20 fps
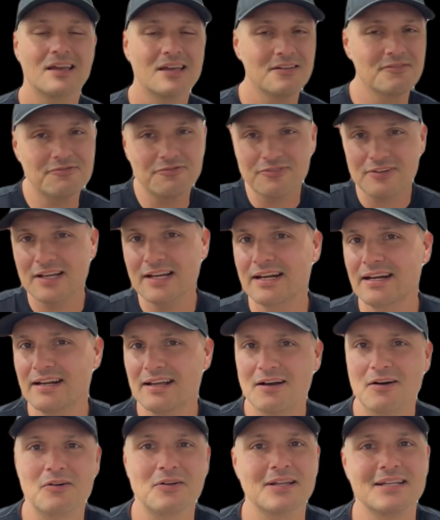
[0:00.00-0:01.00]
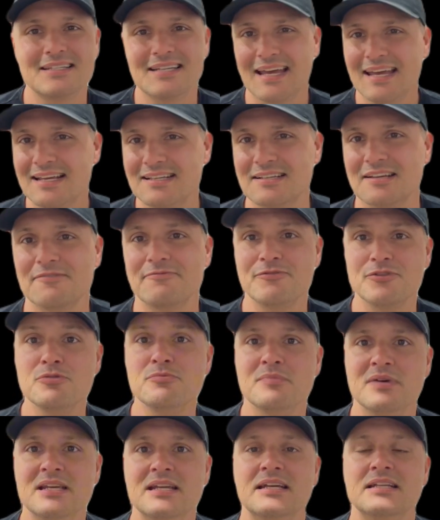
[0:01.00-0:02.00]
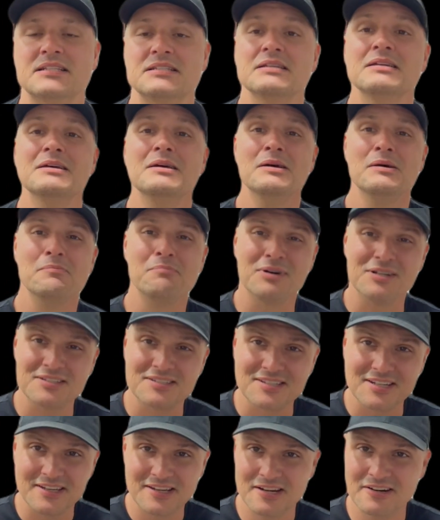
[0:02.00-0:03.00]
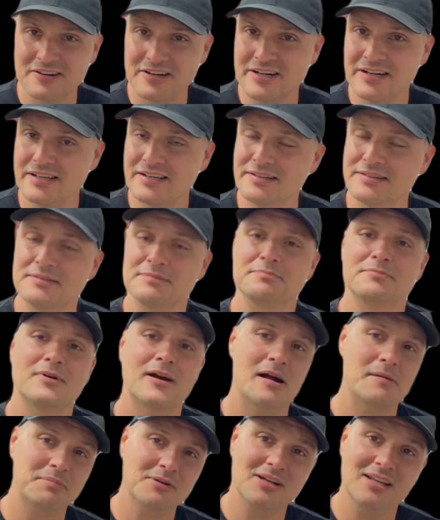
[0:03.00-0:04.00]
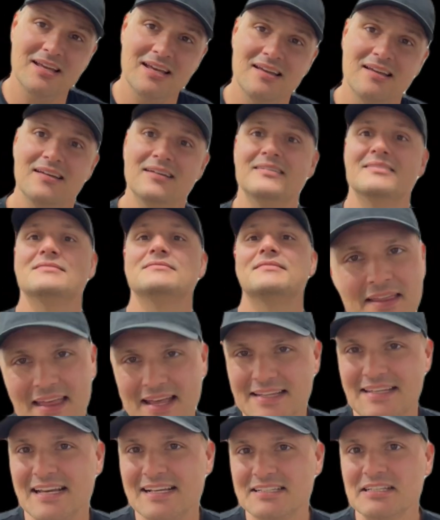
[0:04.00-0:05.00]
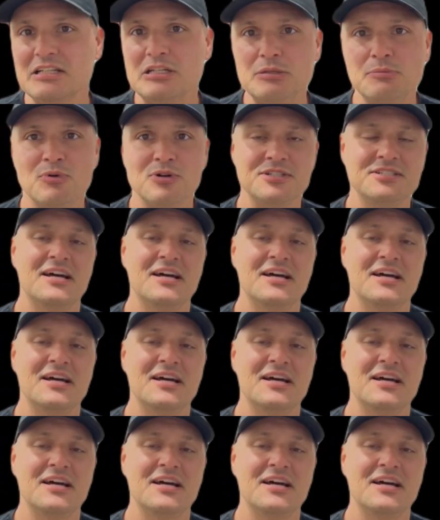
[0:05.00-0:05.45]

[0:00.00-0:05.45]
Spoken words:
Inflating it only takes a few minutes, but securing it properly, that takes a little more